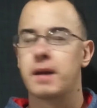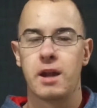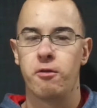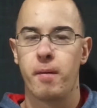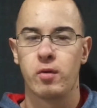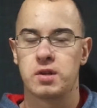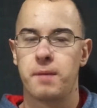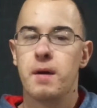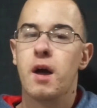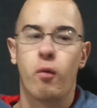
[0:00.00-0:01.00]
can you remember his
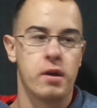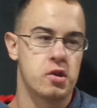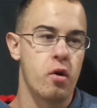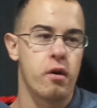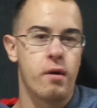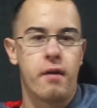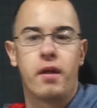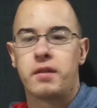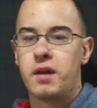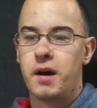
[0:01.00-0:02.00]
name? When he's going around
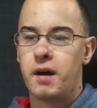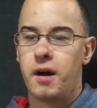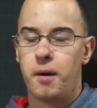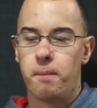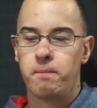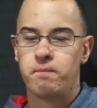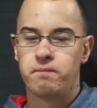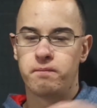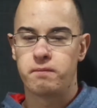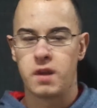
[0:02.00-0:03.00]
like the um,
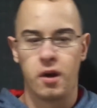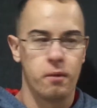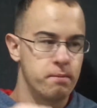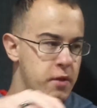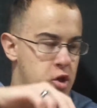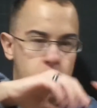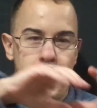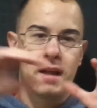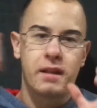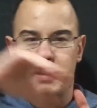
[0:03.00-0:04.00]
you know the
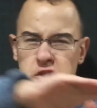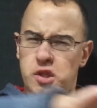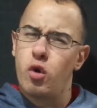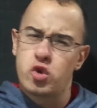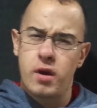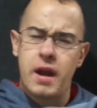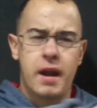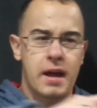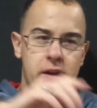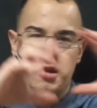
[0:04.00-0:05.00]
train, like the snow train, and
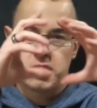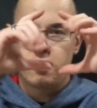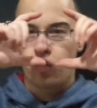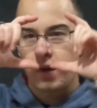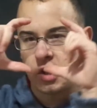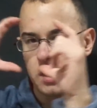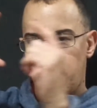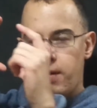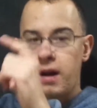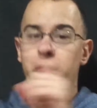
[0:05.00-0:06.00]
he kind of does a like, quick
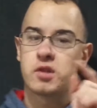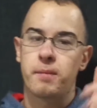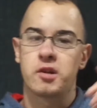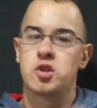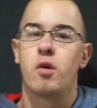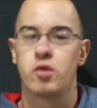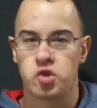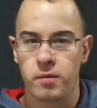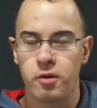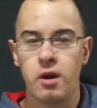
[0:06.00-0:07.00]
shot around. It was in my Star Wars
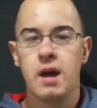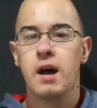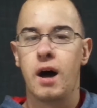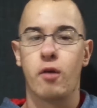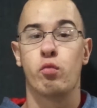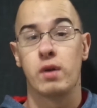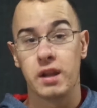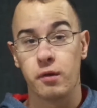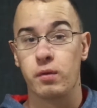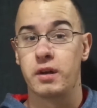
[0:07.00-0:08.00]
tribute. Uh,
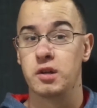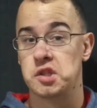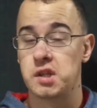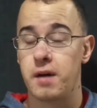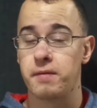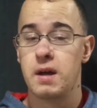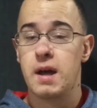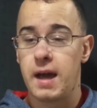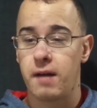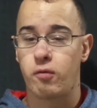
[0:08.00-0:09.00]
really really good stuff.
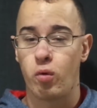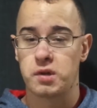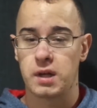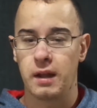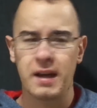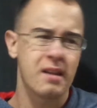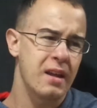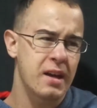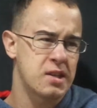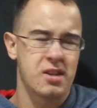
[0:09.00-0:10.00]
And of course, uh, like
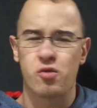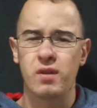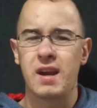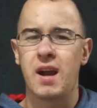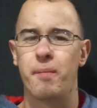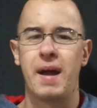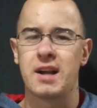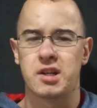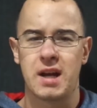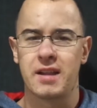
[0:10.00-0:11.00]
like I said, there's really not a bad
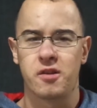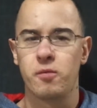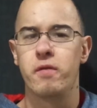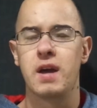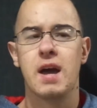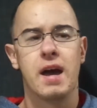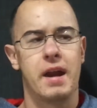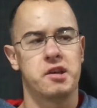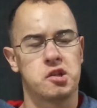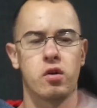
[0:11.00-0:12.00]
shot in this movie, and
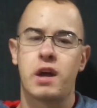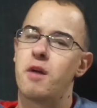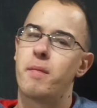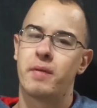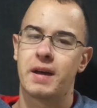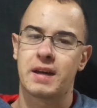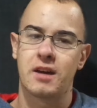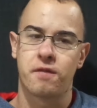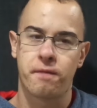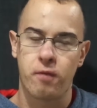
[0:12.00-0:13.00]
I still can't remember that
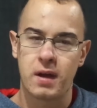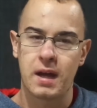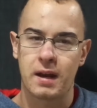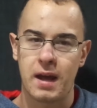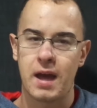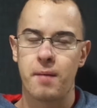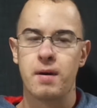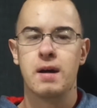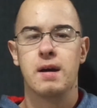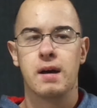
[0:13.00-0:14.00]
guy's freaking name.
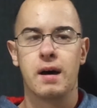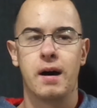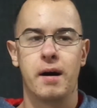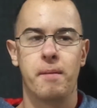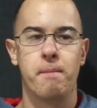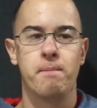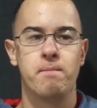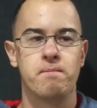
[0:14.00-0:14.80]
Um,